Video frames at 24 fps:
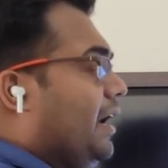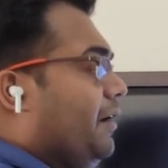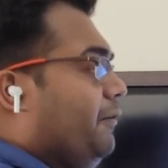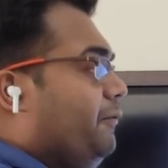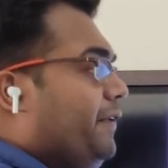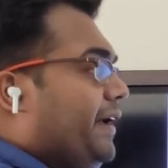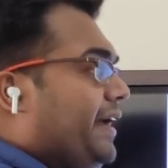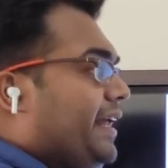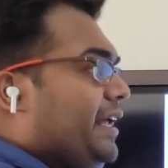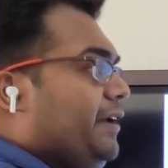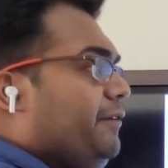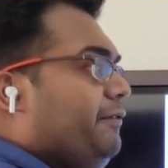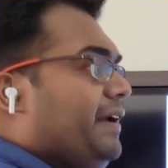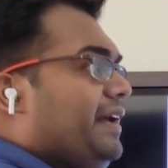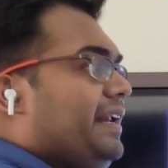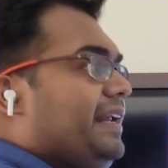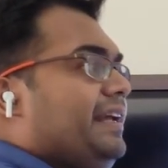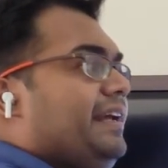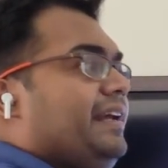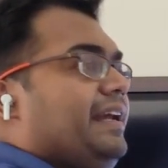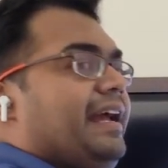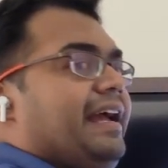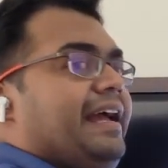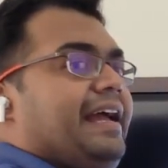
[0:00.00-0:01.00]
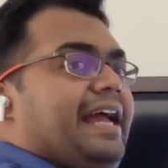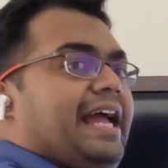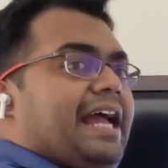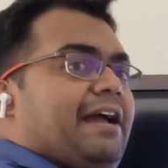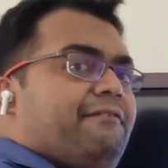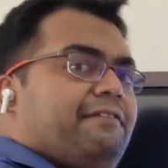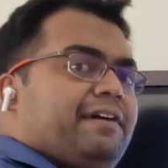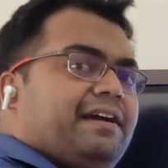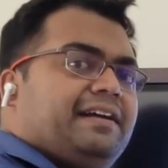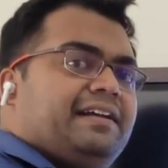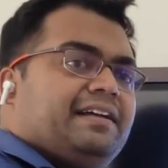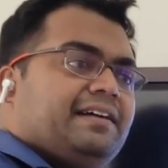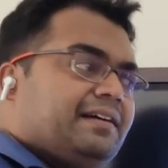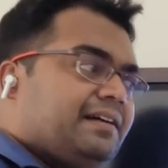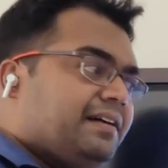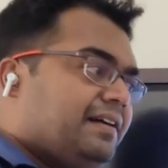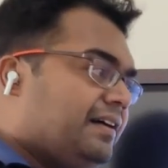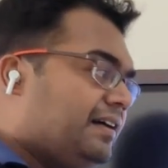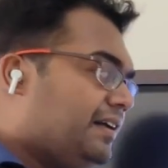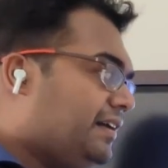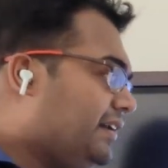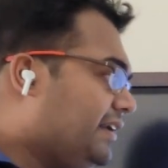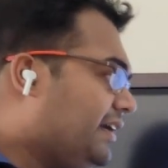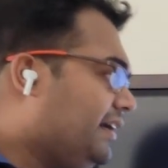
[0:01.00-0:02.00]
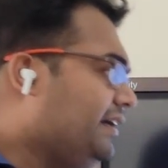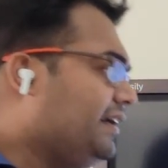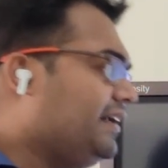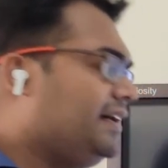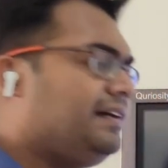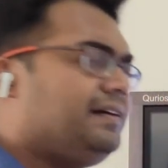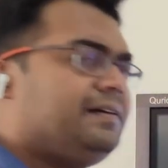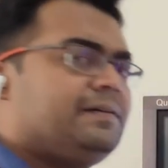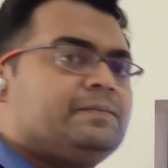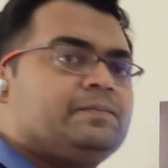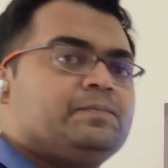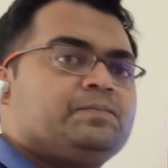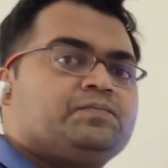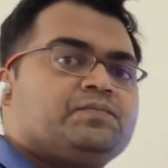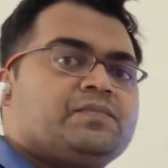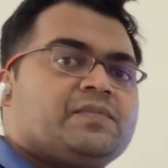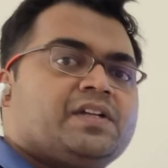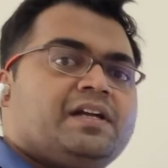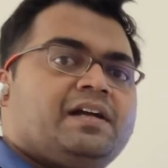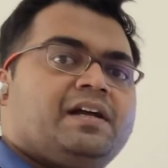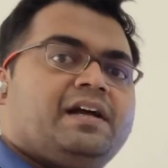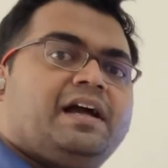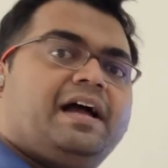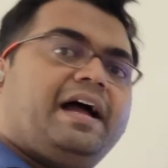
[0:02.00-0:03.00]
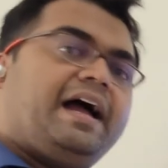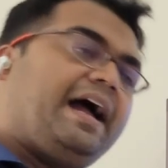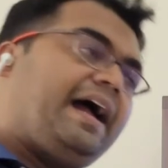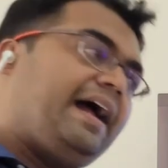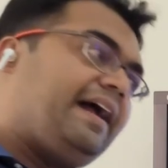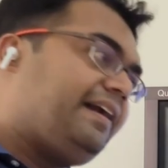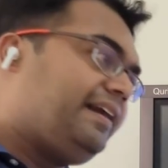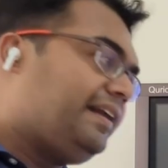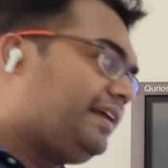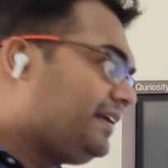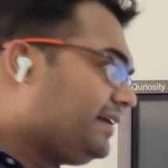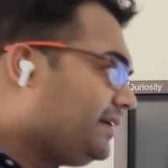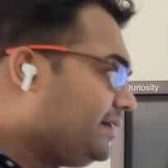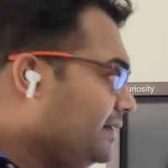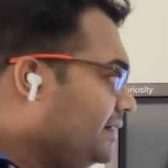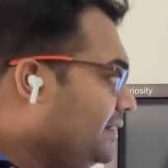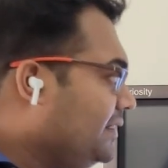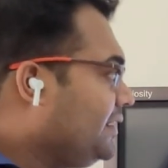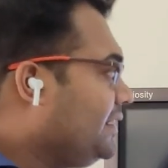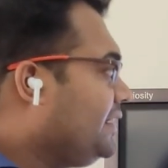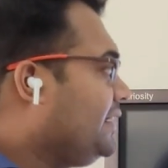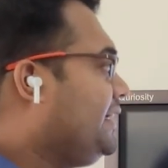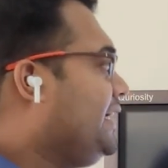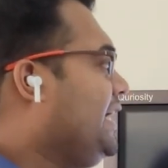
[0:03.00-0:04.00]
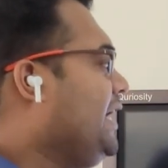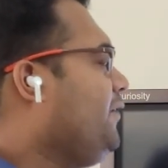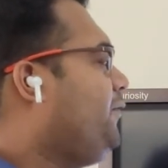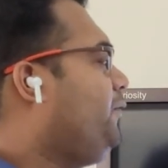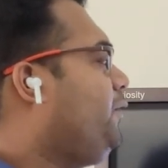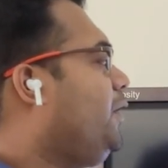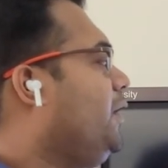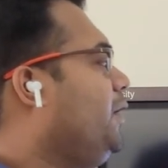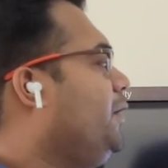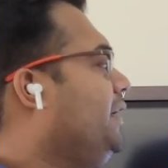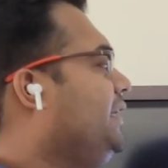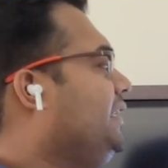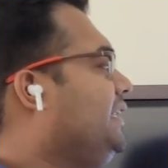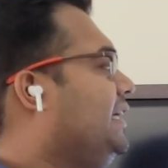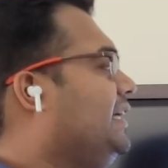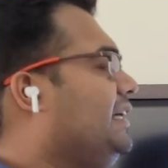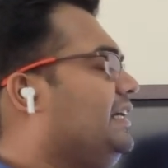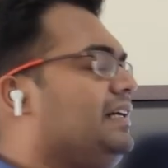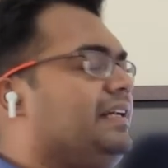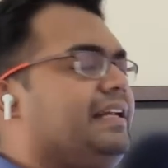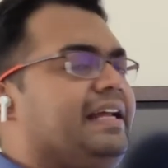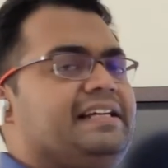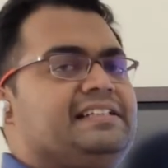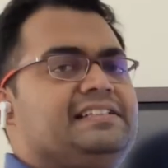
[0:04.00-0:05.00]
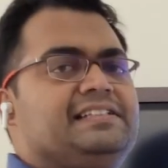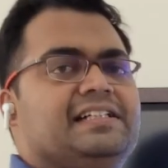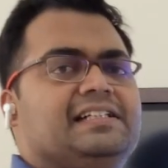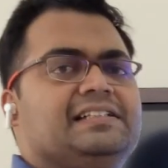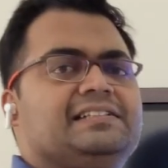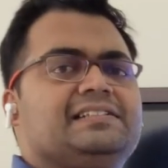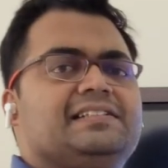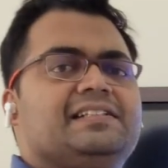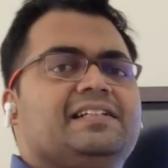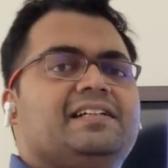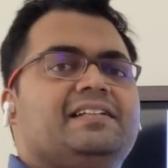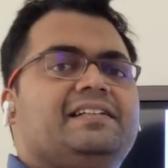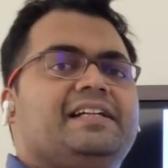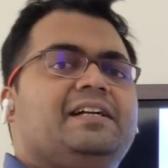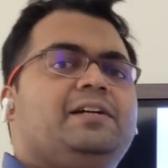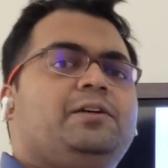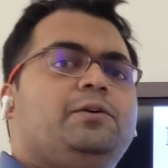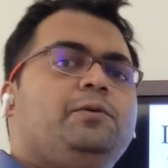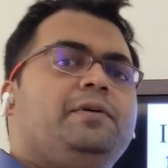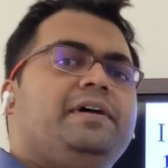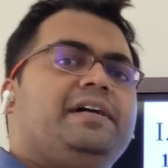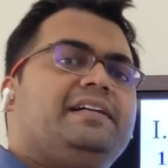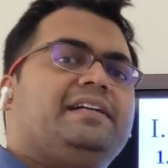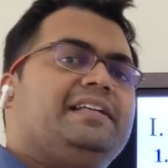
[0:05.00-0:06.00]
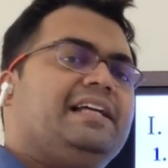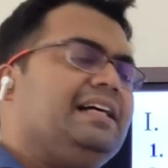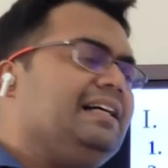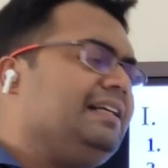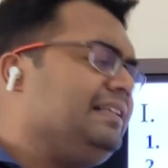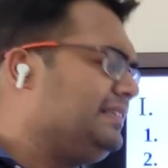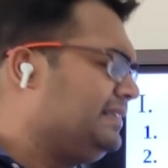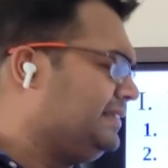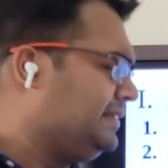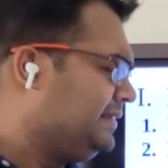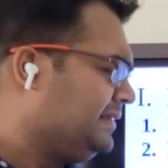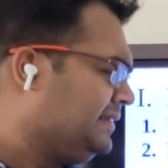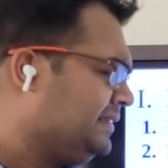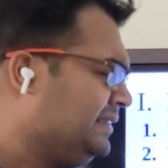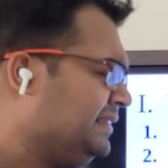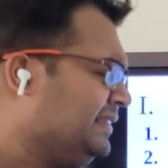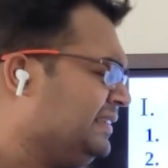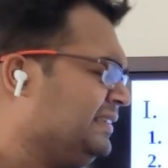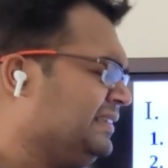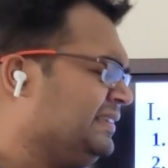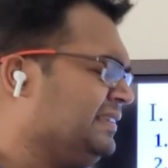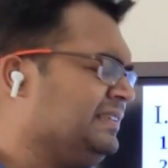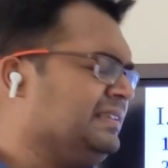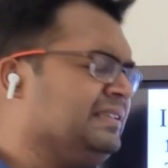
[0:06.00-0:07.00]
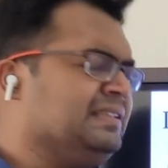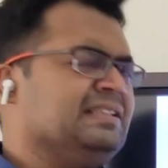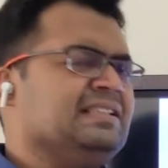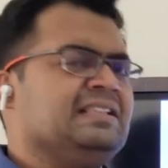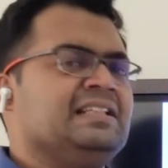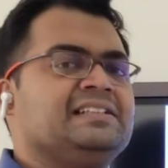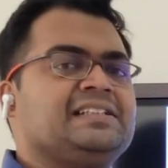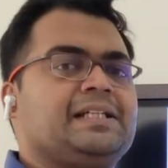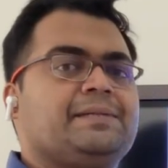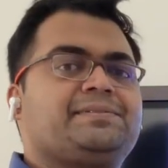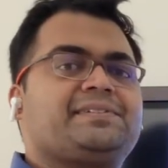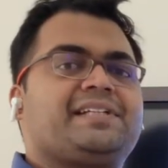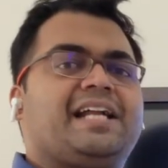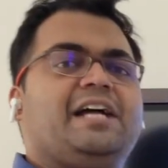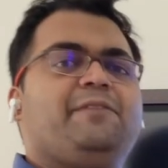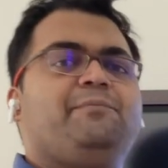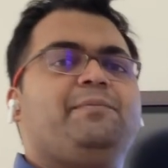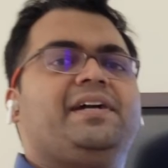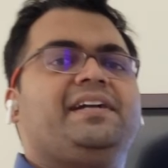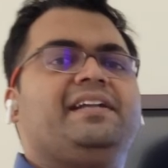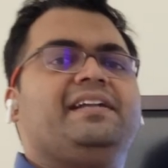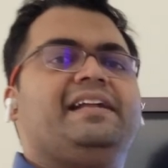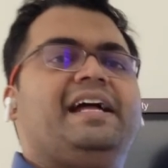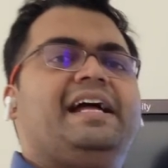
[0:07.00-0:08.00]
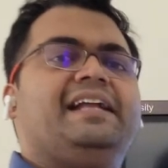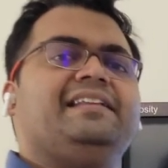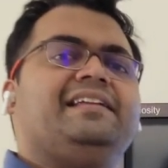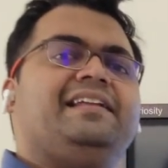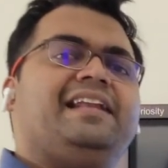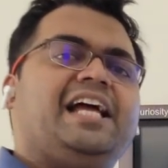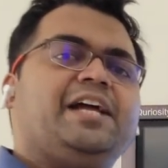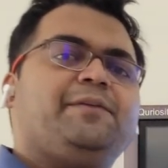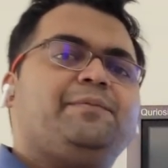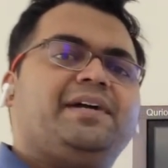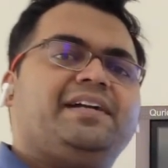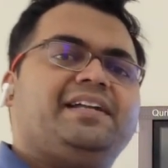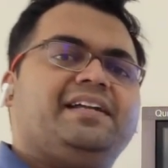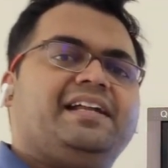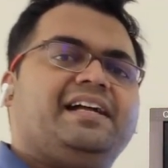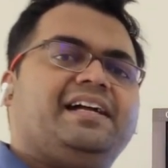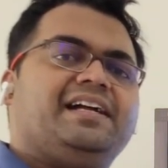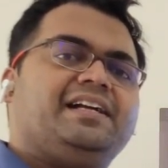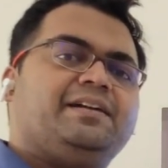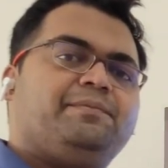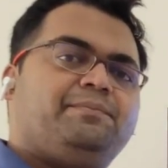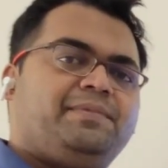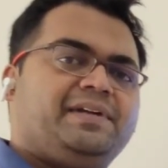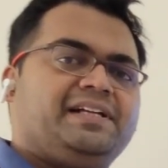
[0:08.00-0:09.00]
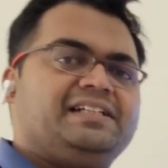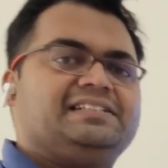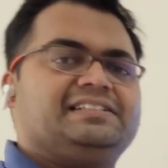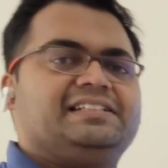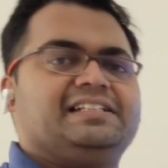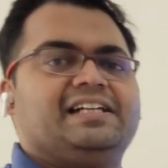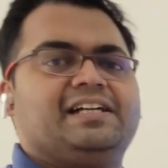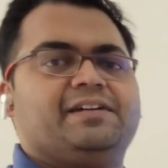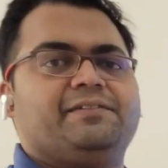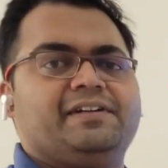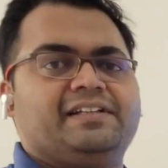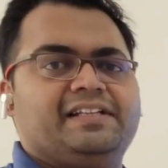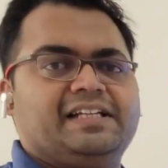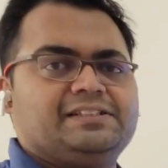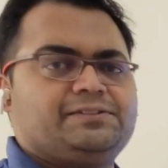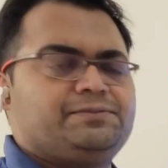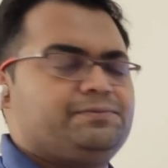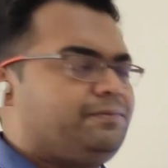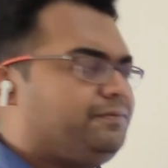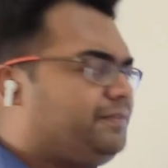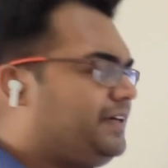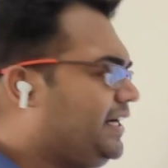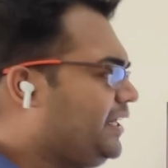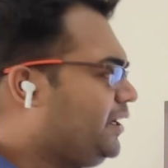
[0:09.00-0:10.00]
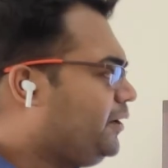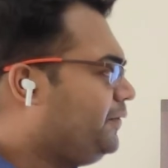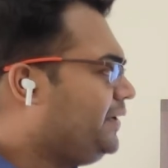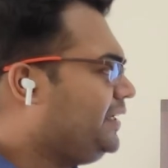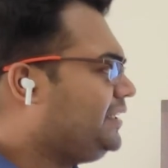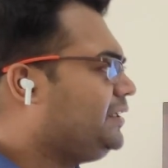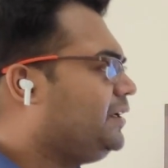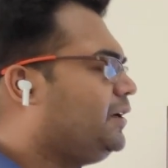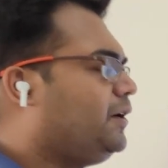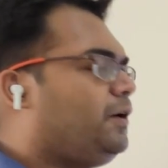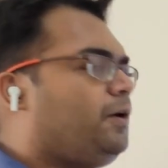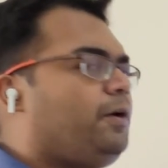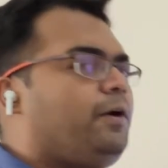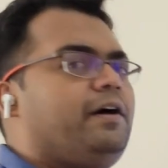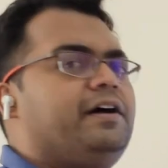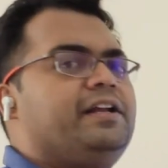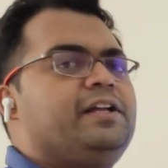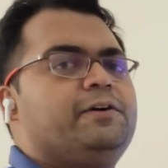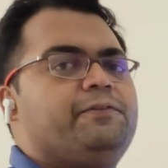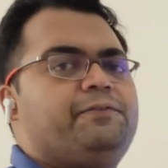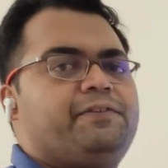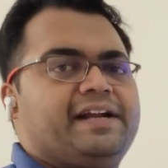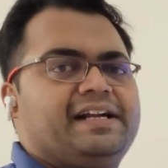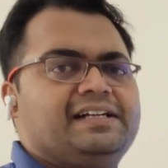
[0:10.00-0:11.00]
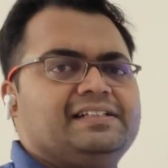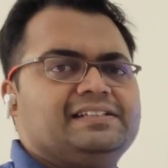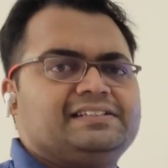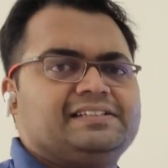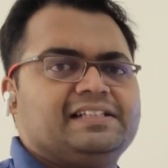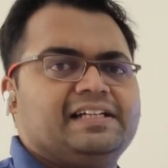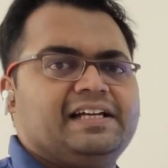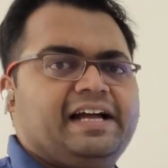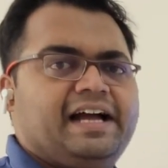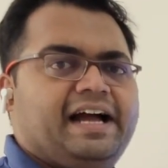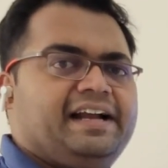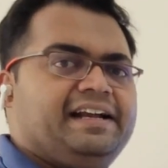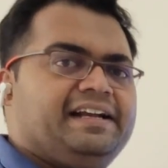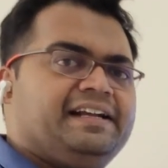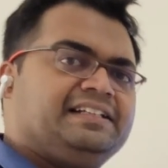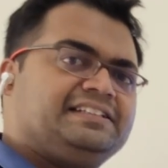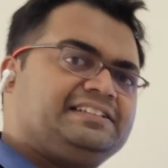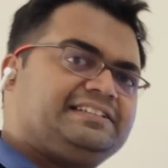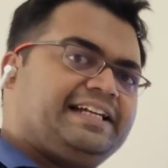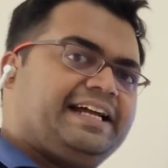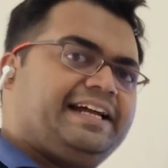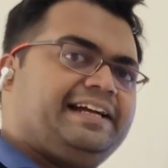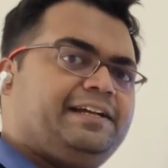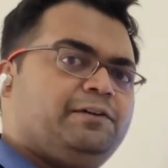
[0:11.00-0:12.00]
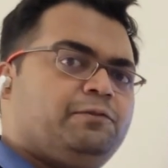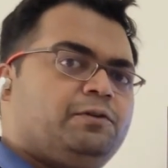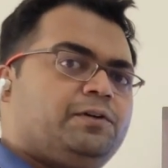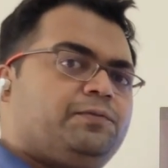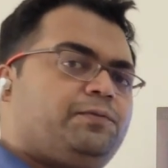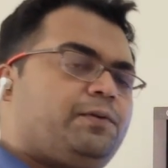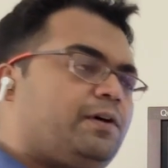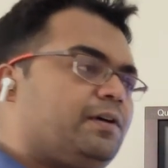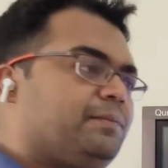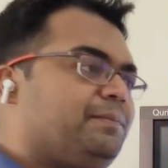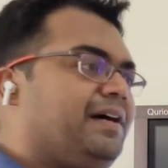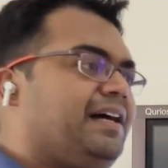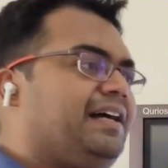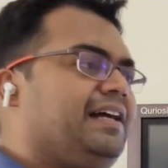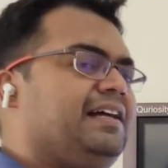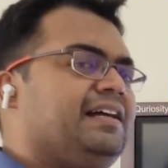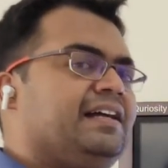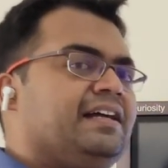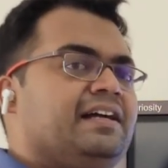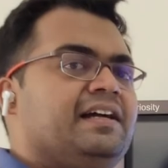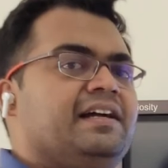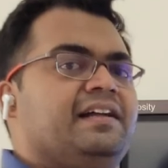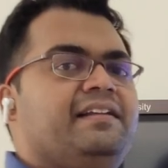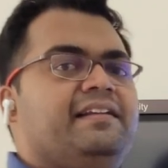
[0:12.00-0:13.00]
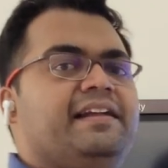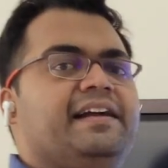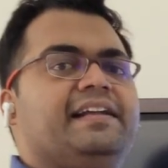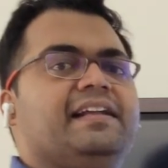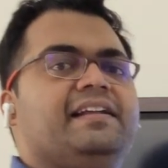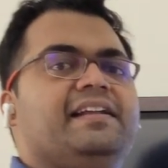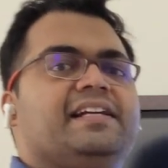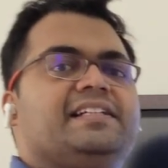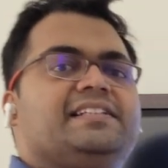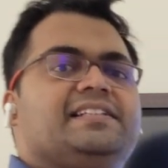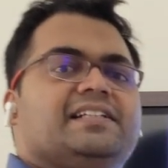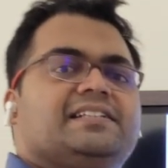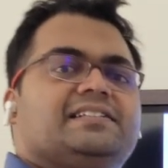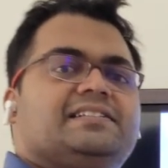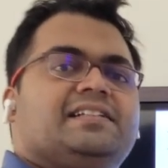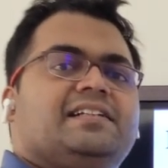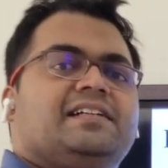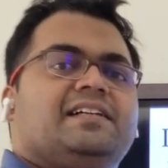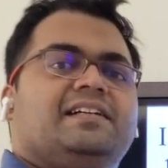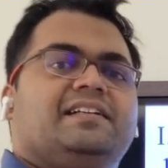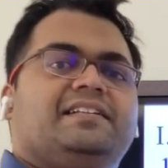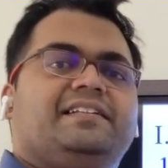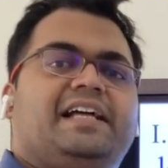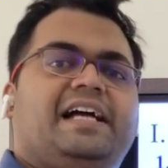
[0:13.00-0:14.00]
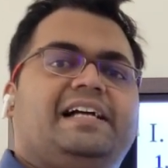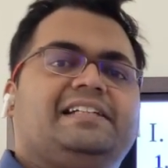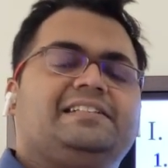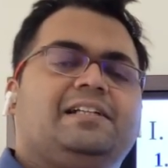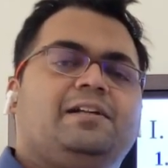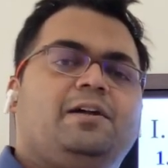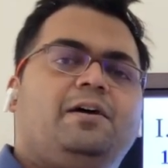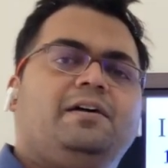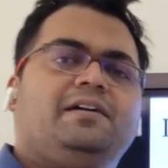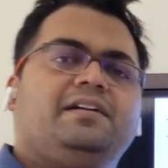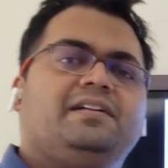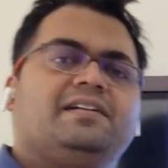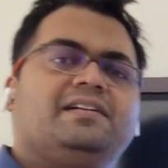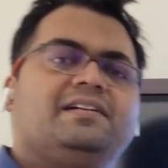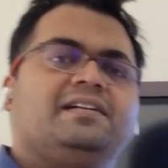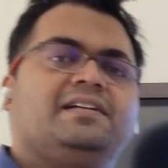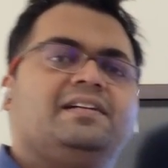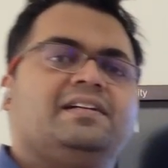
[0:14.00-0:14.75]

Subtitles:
a very, very avid learner and keep following the lectures, then do hit the subscribe button and the like button, and please share with this video with all your friends and stay tuned for my later lectures. Thanks a lot.